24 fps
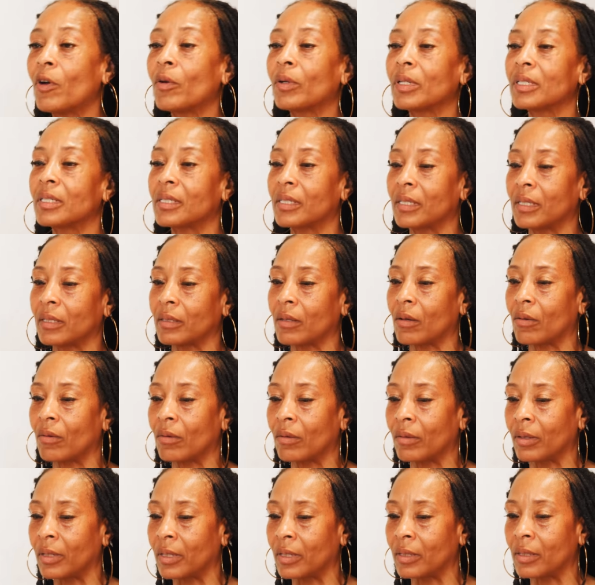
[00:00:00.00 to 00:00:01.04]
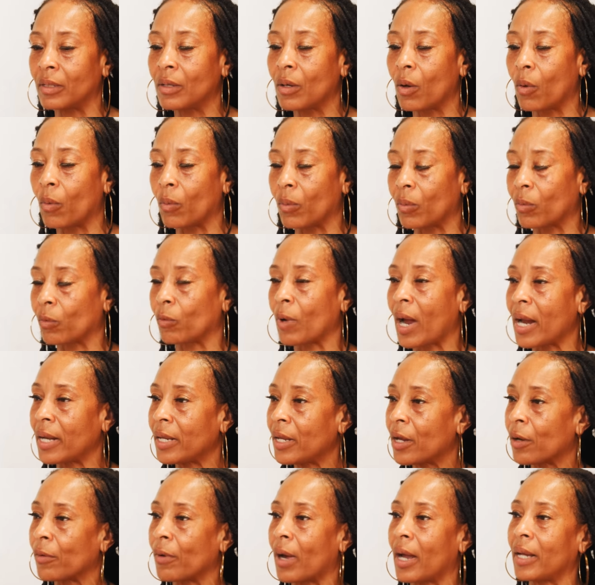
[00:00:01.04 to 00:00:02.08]
focusing on right
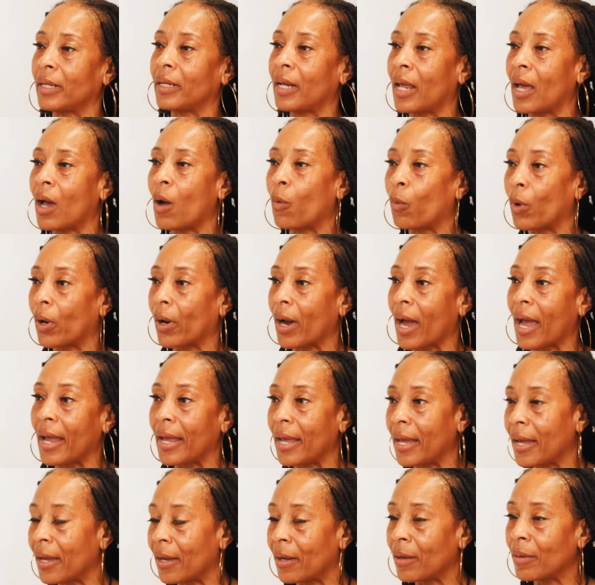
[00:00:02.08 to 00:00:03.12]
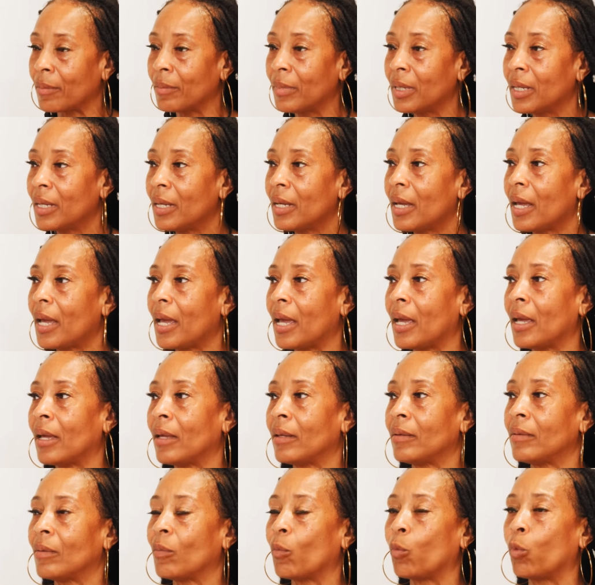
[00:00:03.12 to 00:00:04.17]
here, right now, where I am
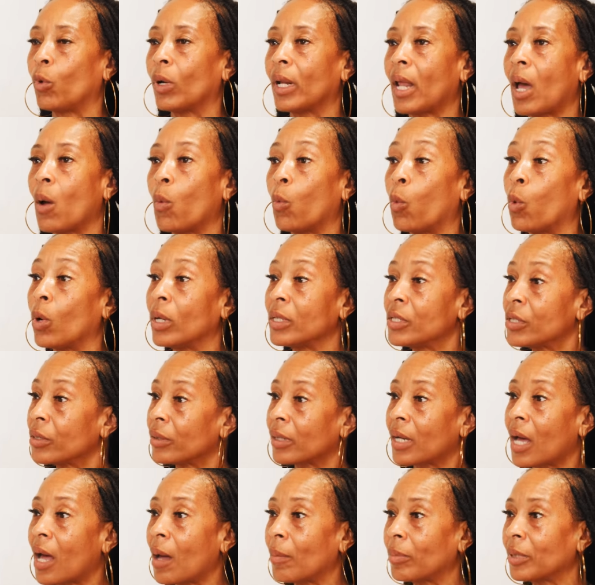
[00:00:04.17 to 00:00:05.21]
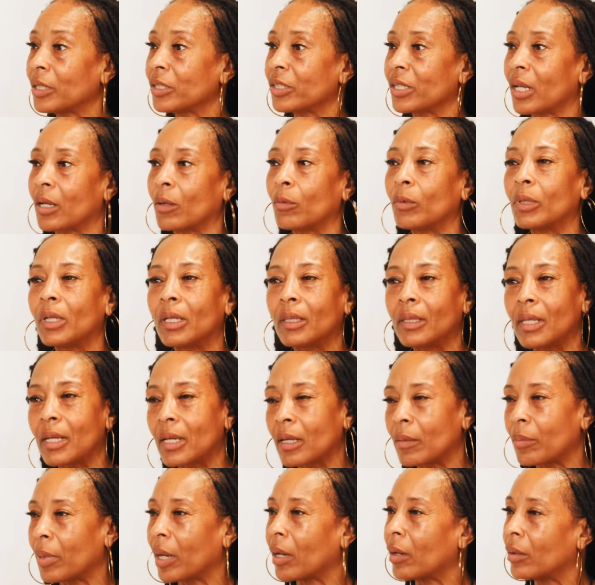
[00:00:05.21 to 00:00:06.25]
and what I want to accomplish. I don't want to
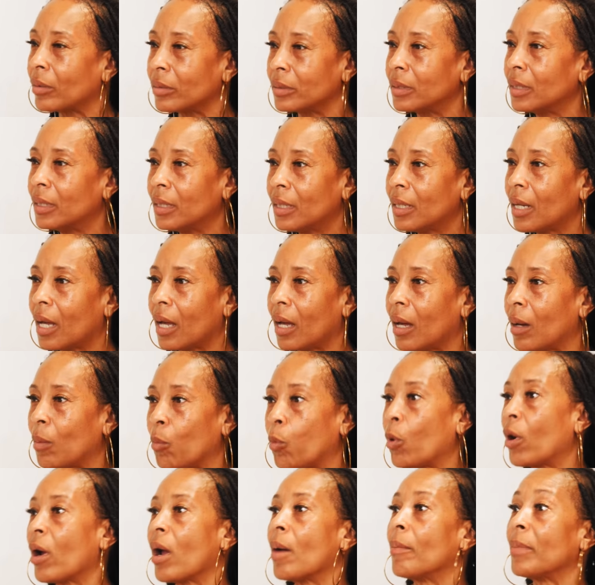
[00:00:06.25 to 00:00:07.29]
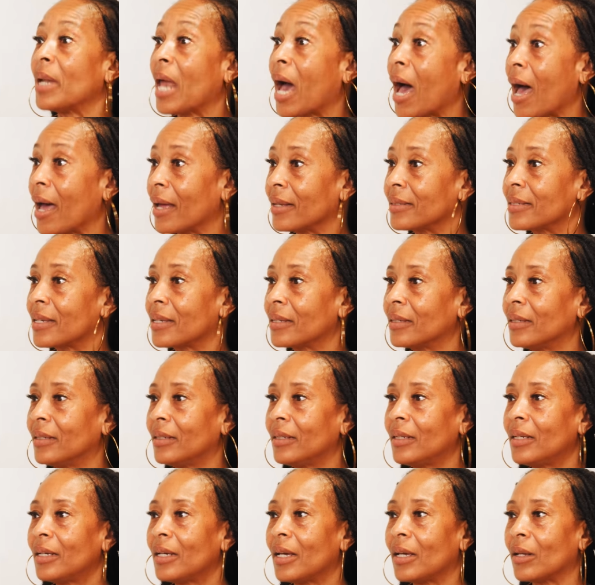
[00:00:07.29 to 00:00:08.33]
think about where I'm not
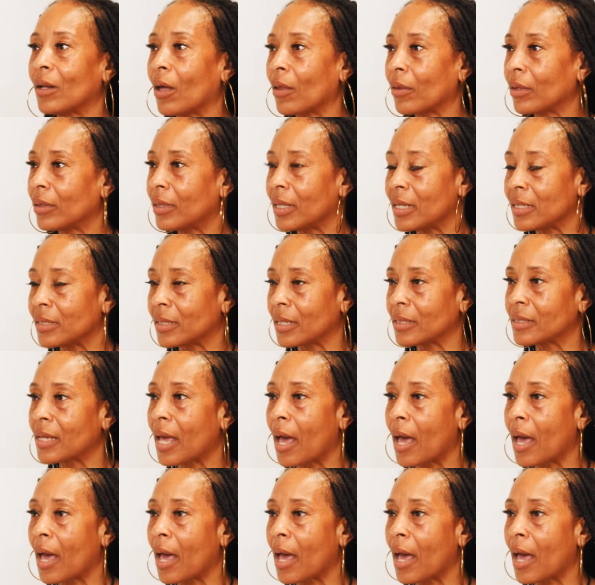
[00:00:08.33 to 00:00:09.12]
and all the things that's